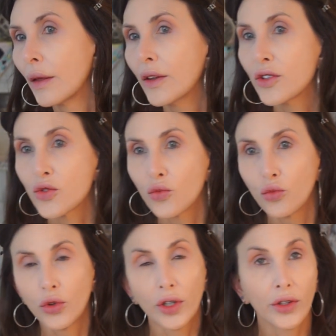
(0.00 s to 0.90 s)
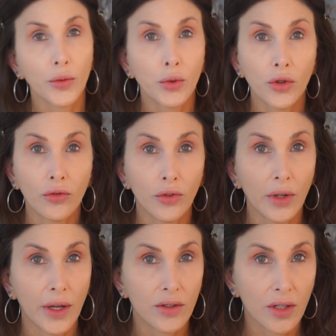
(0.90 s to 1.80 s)
It's really beautiful
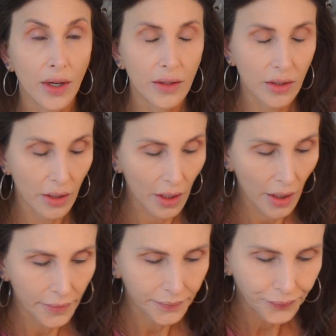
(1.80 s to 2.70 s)
outside today.